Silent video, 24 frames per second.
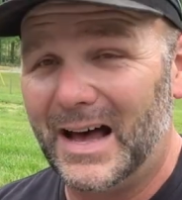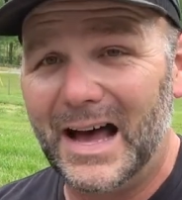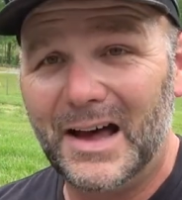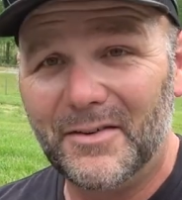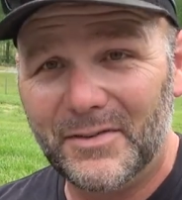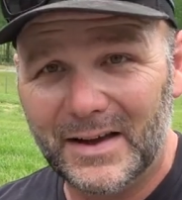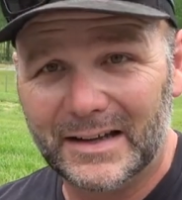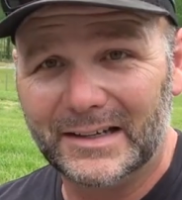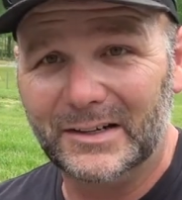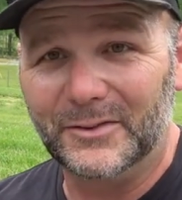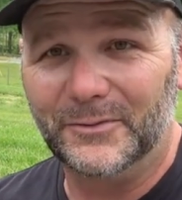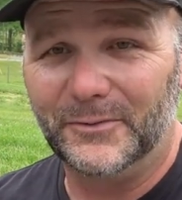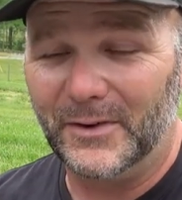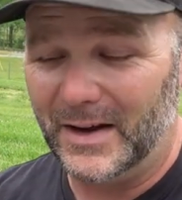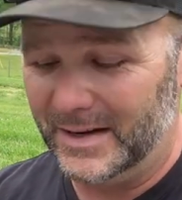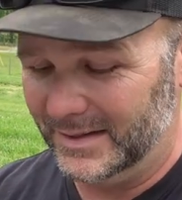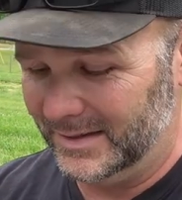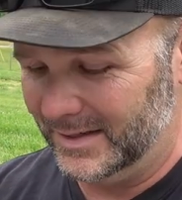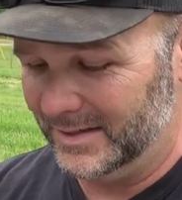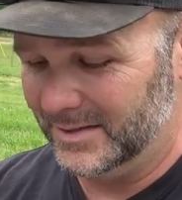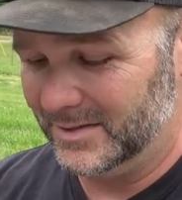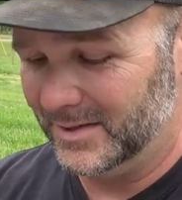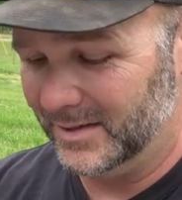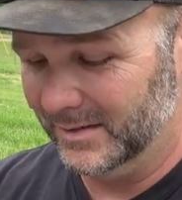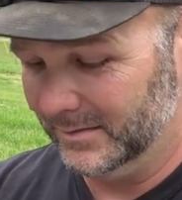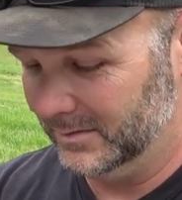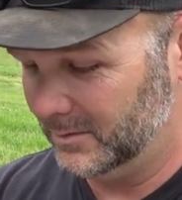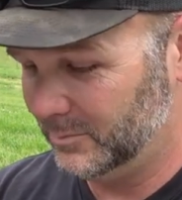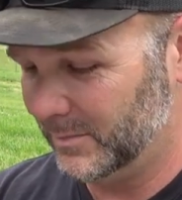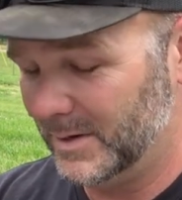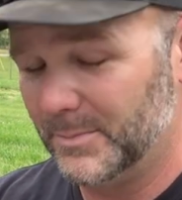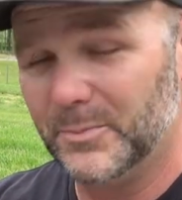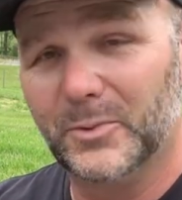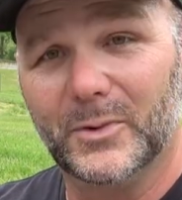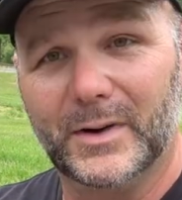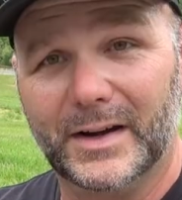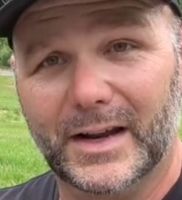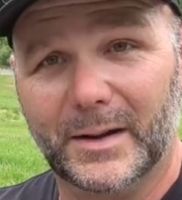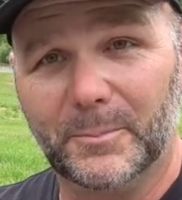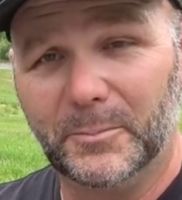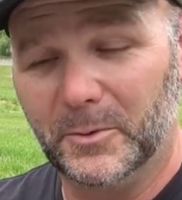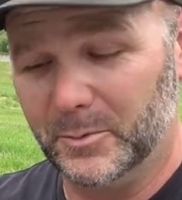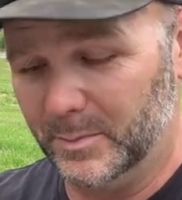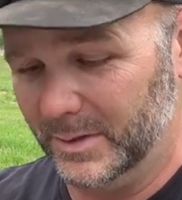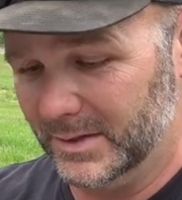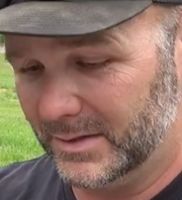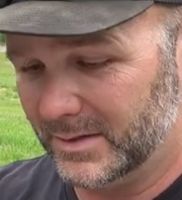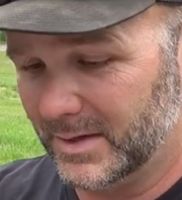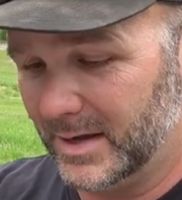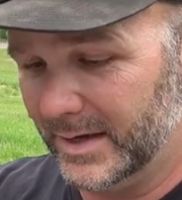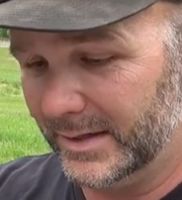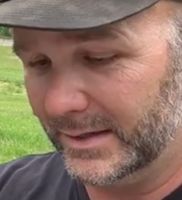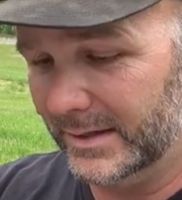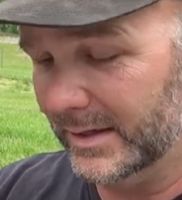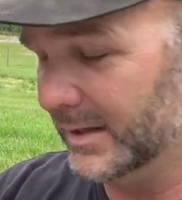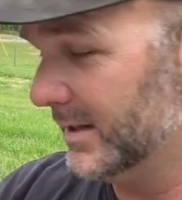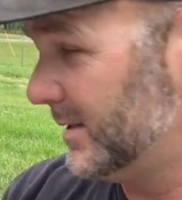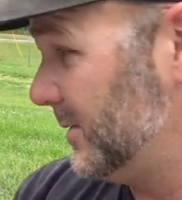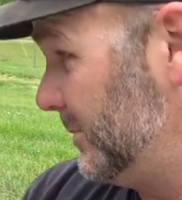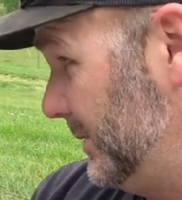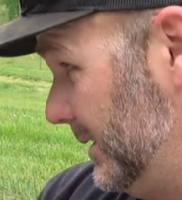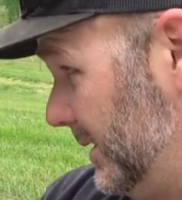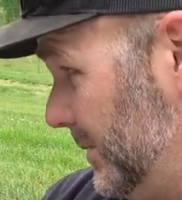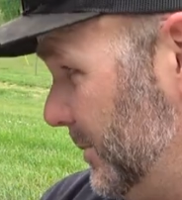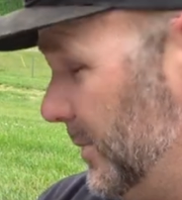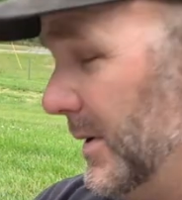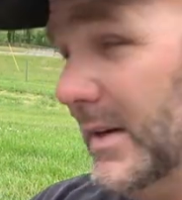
I've had to fight these three-point implements like this with the